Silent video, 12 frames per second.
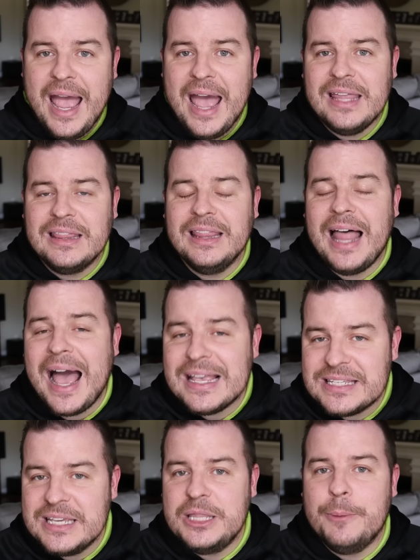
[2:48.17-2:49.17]
And
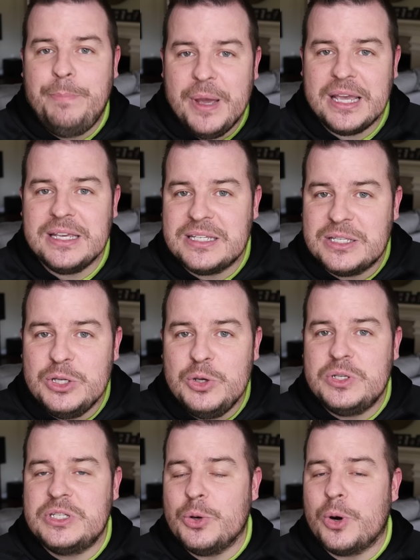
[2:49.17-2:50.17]
lastly, the biggest
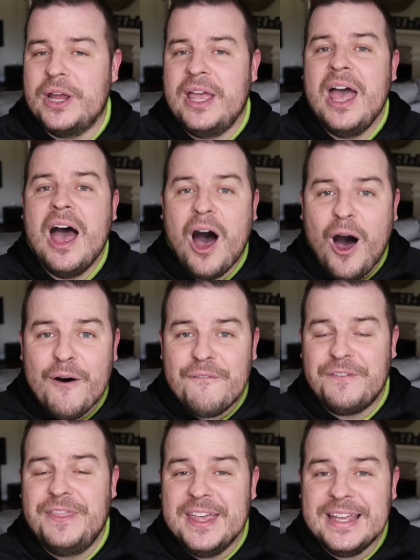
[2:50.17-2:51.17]
news story
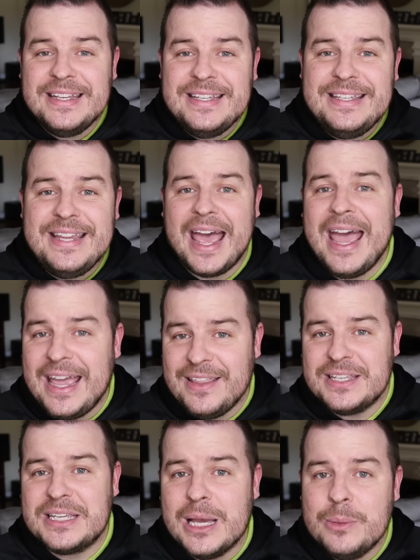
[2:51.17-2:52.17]
of the day.
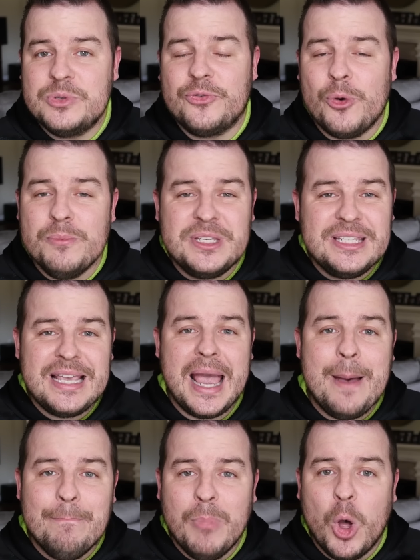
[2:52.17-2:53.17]
This comes from
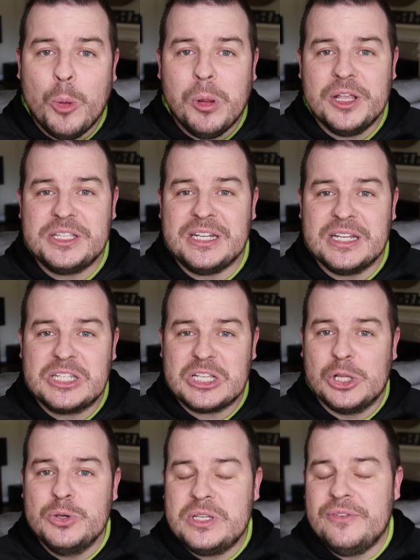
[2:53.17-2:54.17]
Sam Mobile. It's an
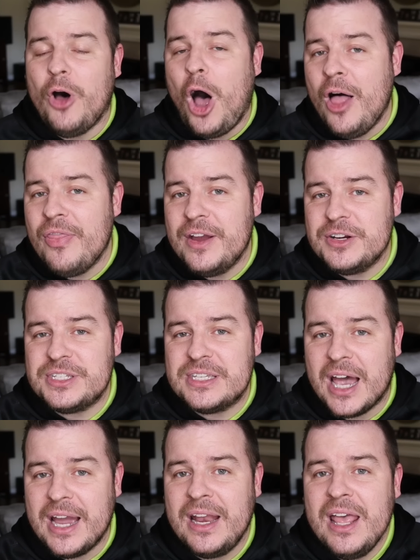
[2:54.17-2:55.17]
exclusive on their
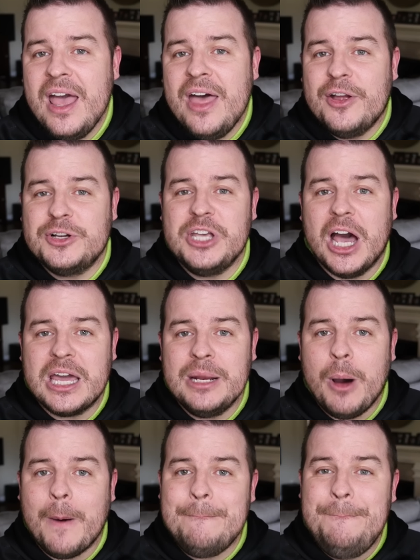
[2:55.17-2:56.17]
site. They're talking
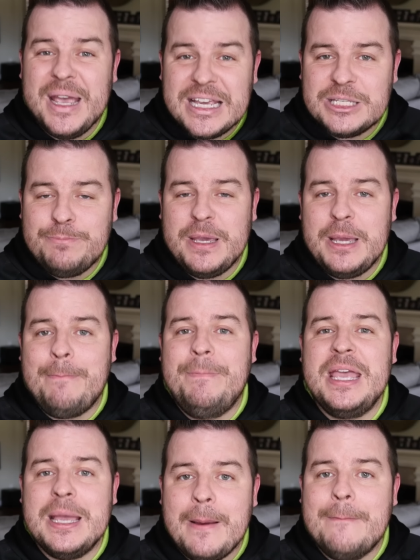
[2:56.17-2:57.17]
about Bixby
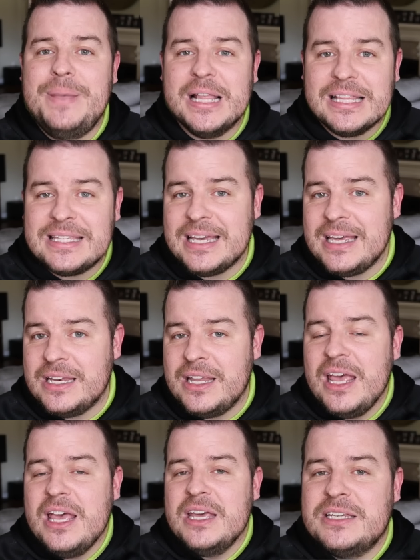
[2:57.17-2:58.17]
being built in
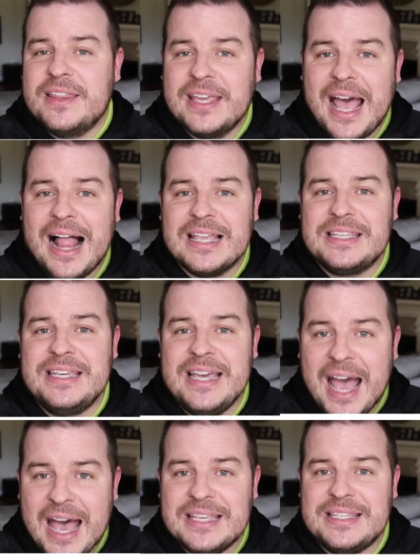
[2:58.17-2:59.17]
to the Galaxy
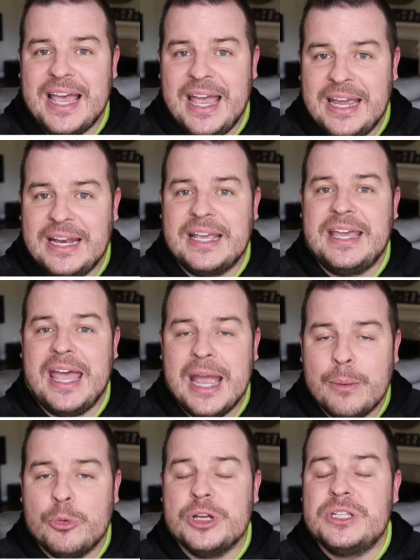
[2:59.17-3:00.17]
S8 camera